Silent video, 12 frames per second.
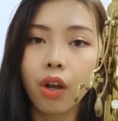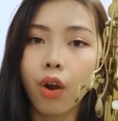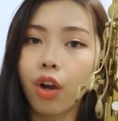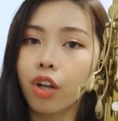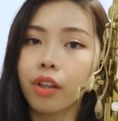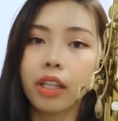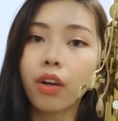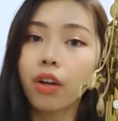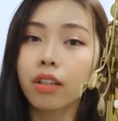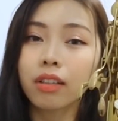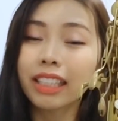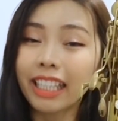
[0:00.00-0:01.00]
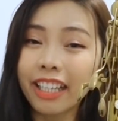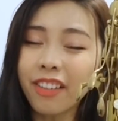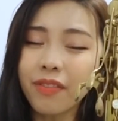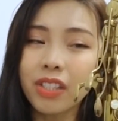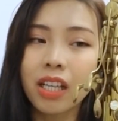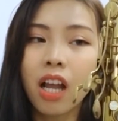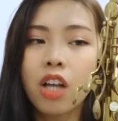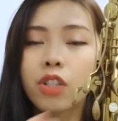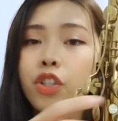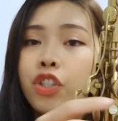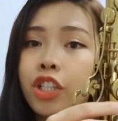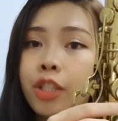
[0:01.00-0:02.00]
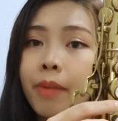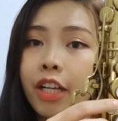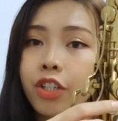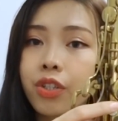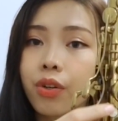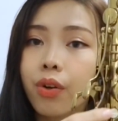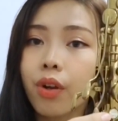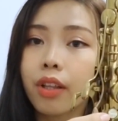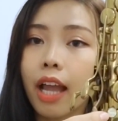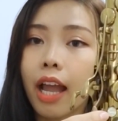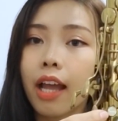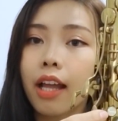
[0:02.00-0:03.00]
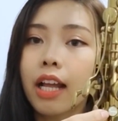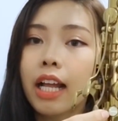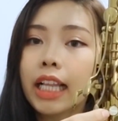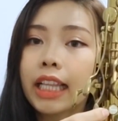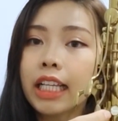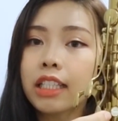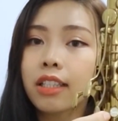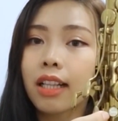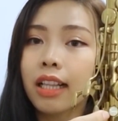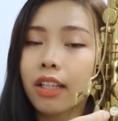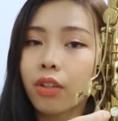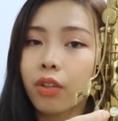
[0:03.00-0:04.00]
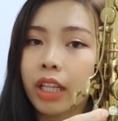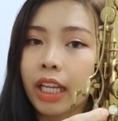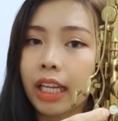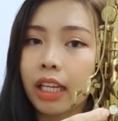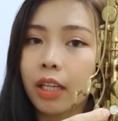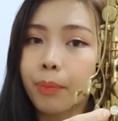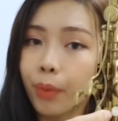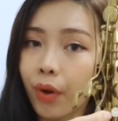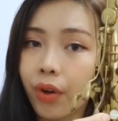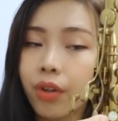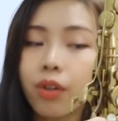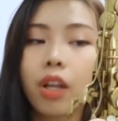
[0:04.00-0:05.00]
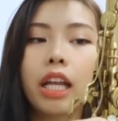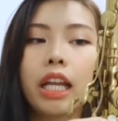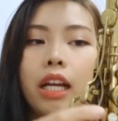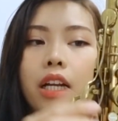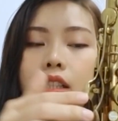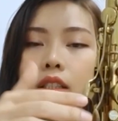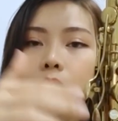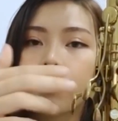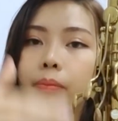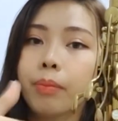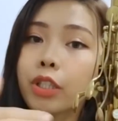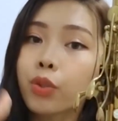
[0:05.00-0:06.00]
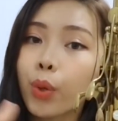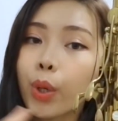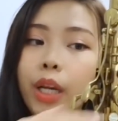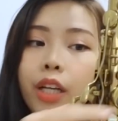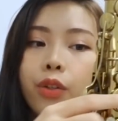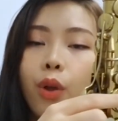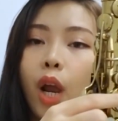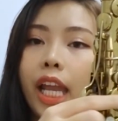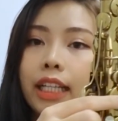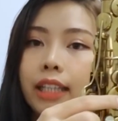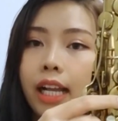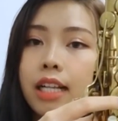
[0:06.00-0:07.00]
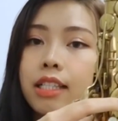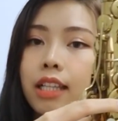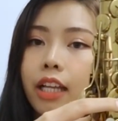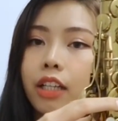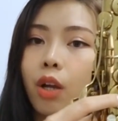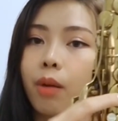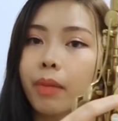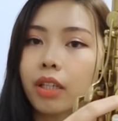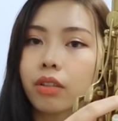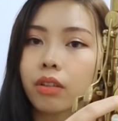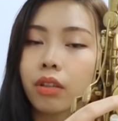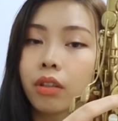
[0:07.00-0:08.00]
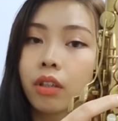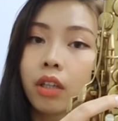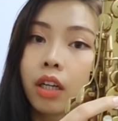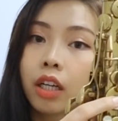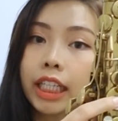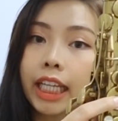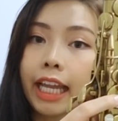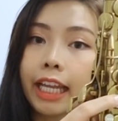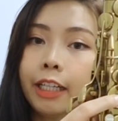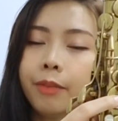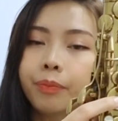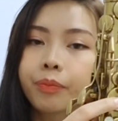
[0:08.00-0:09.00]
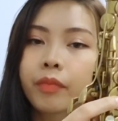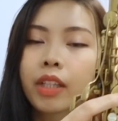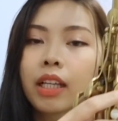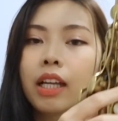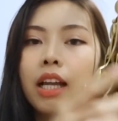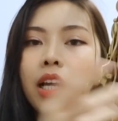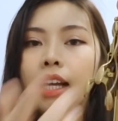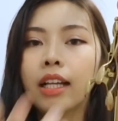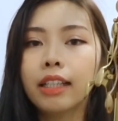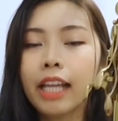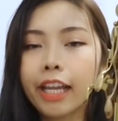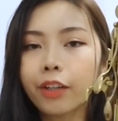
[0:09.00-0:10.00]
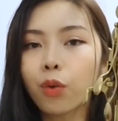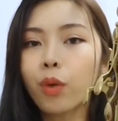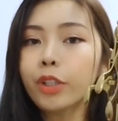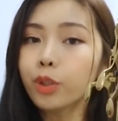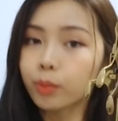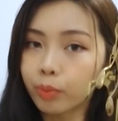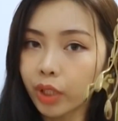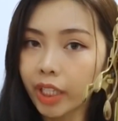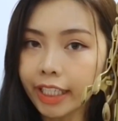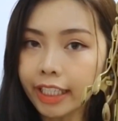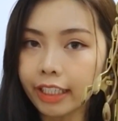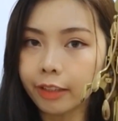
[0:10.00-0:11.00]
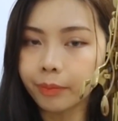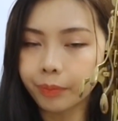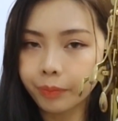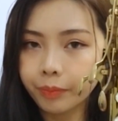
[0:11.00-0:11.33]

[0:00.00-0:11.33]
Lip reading: on the other clips. So just make sure that this little keyboard is between your index and your middle. Okay? Then when you play it,